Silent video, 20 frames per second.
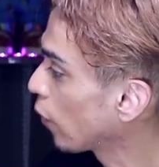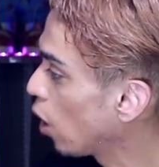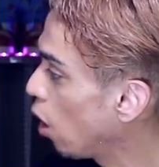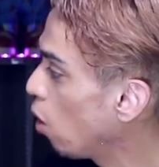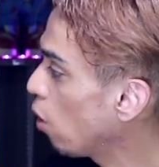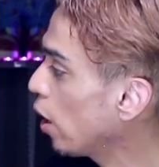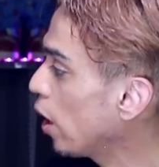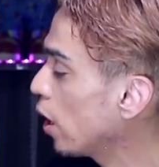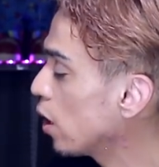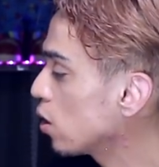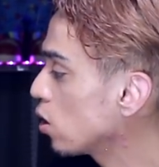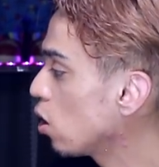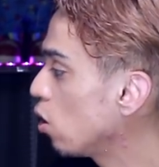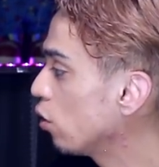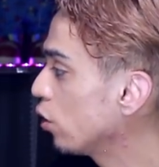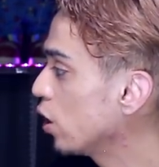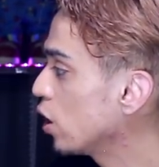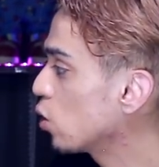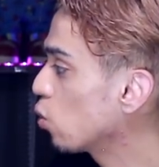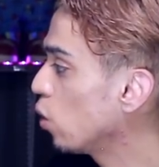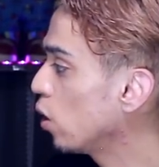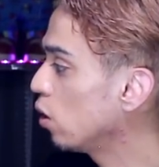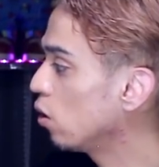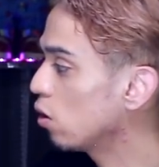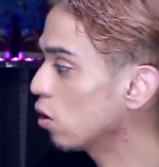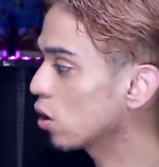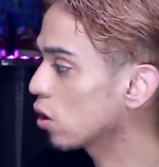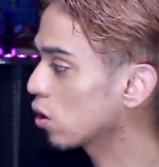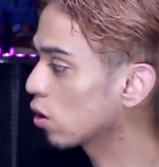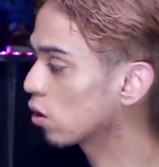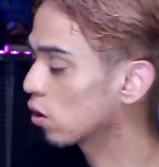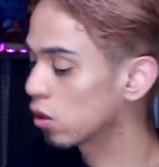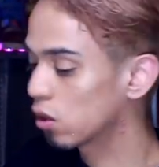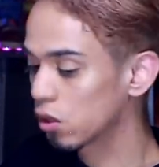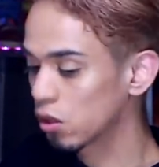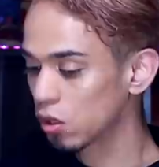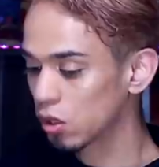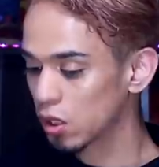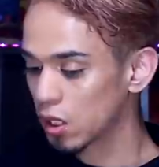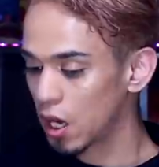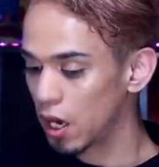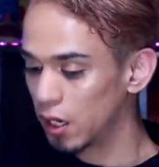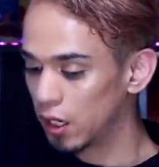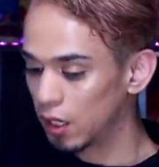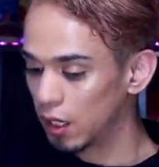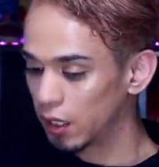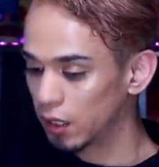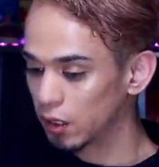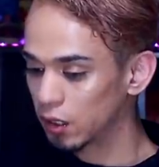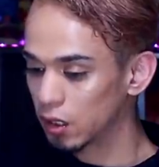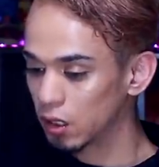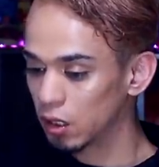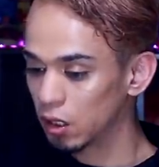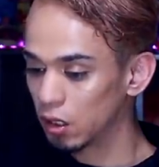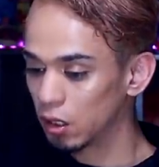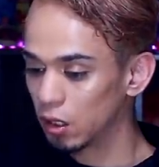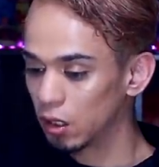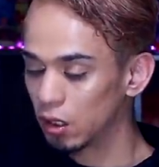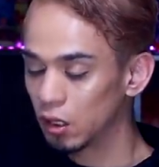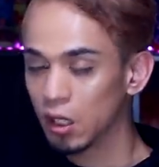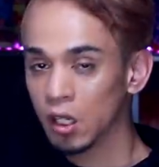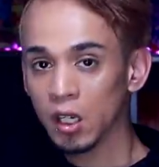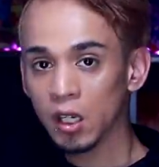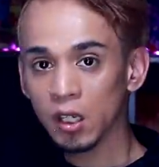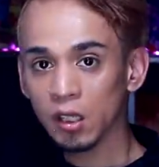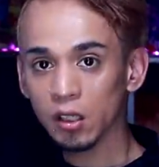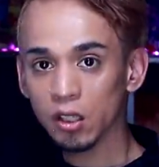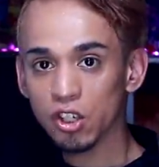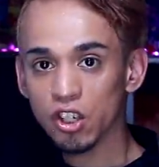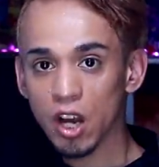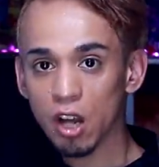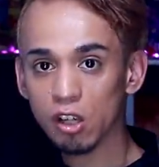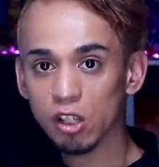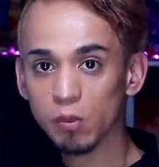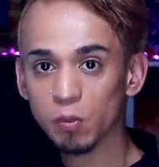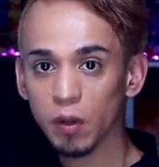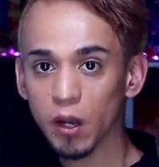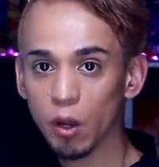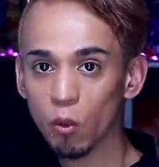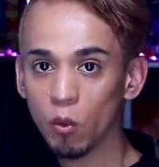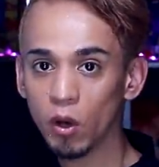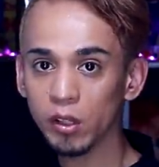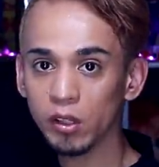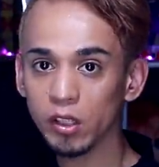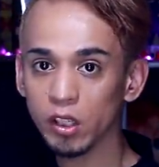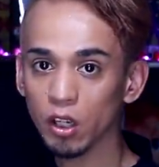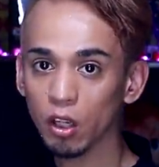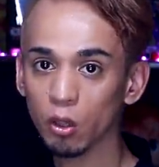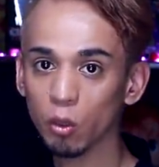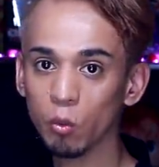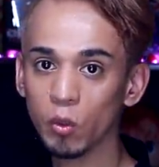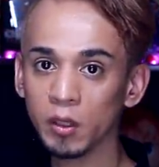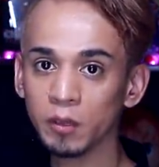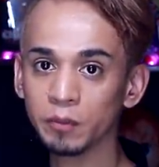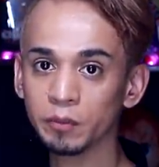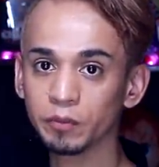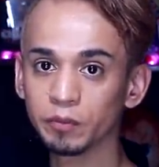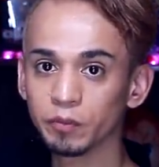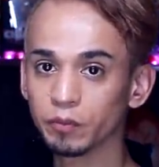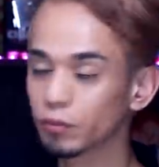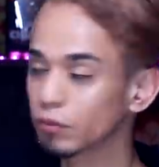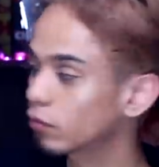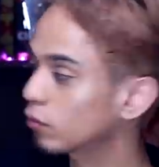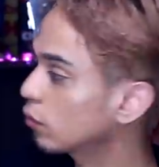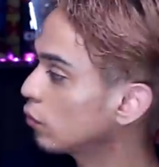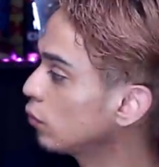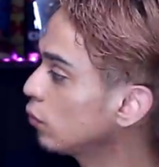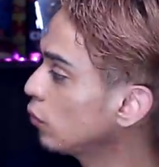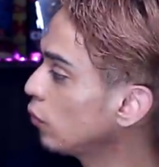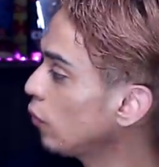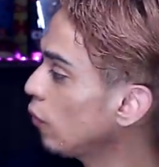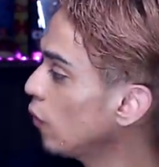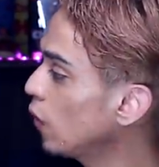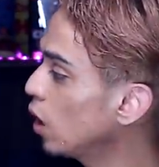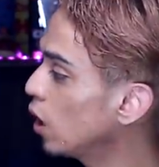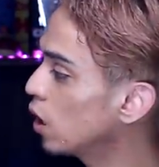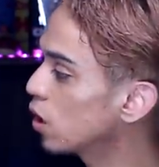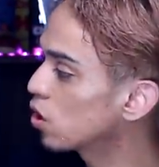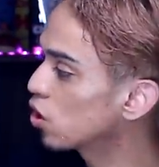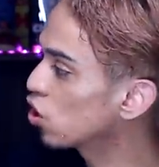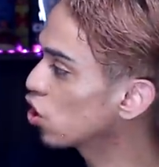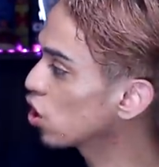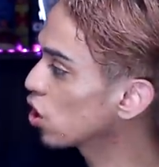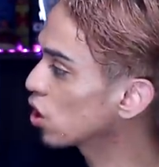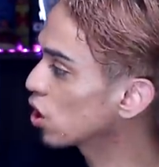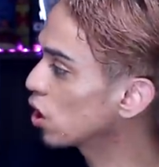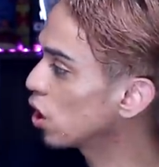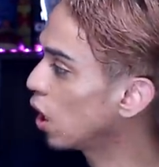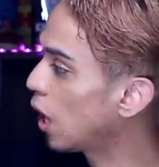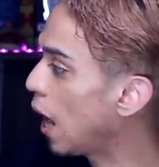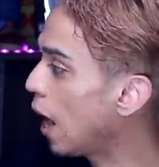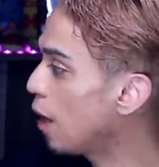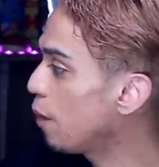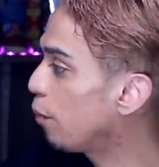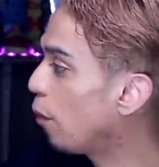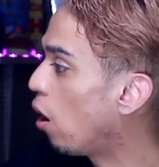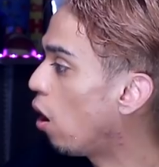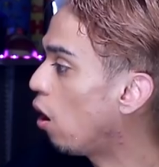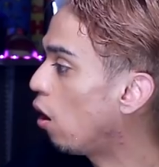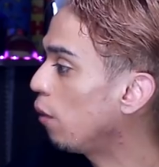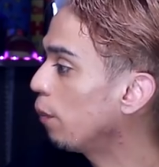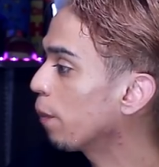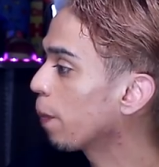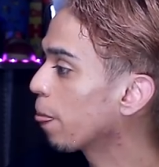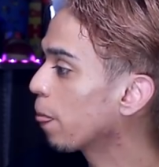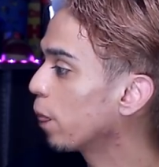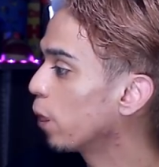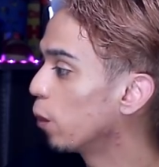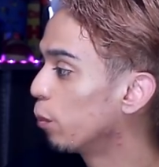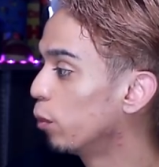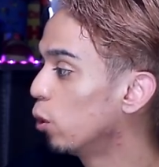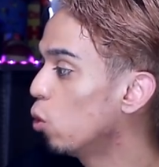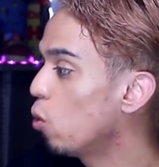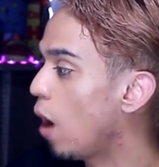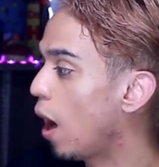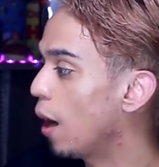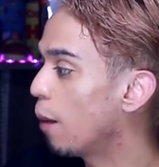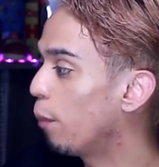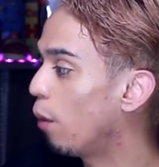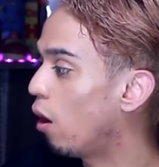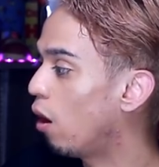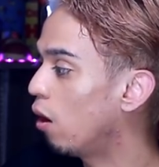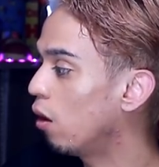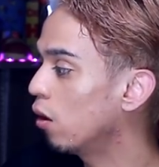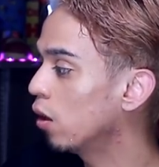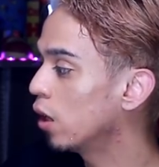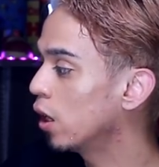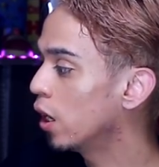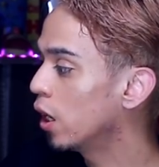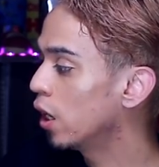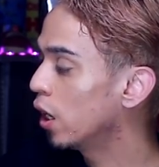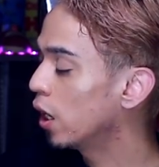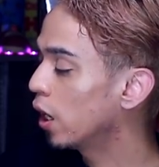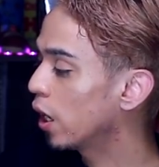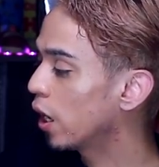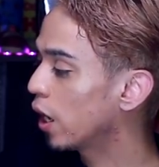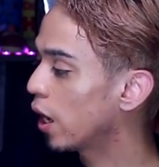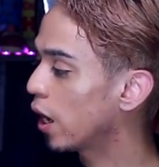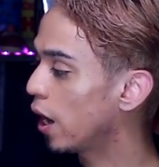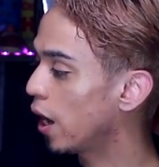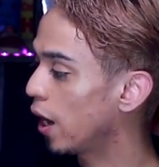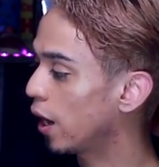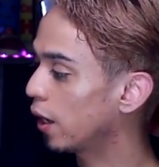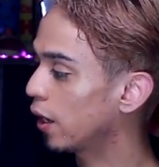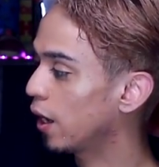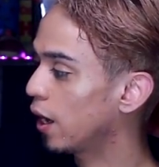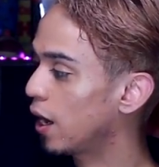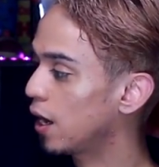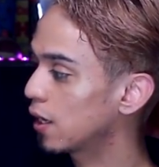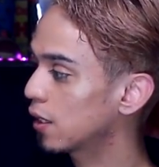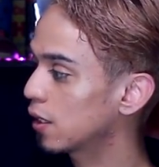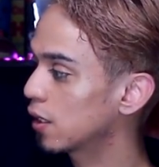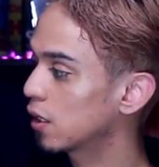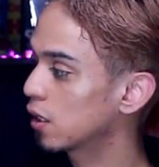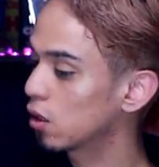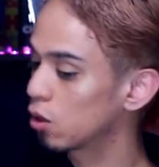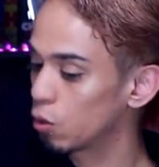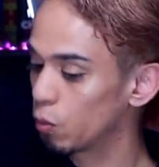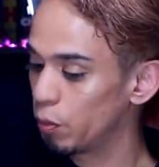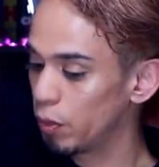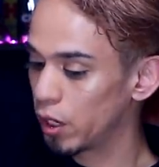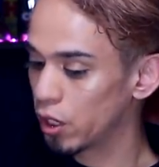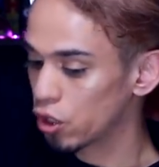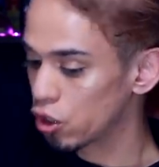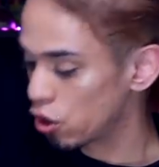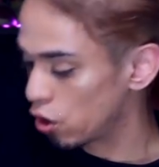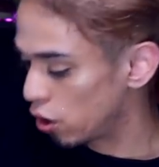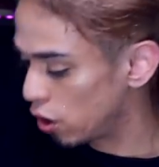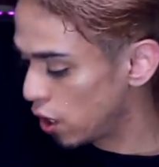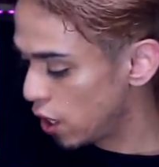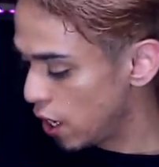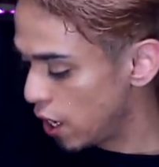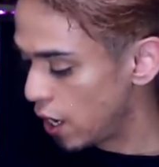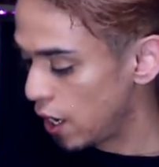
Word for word: Okay, so this one looks kind of like the, the Child's Play one, the other one. It's just the eyeball, the blue eyeball, and it has this little picture.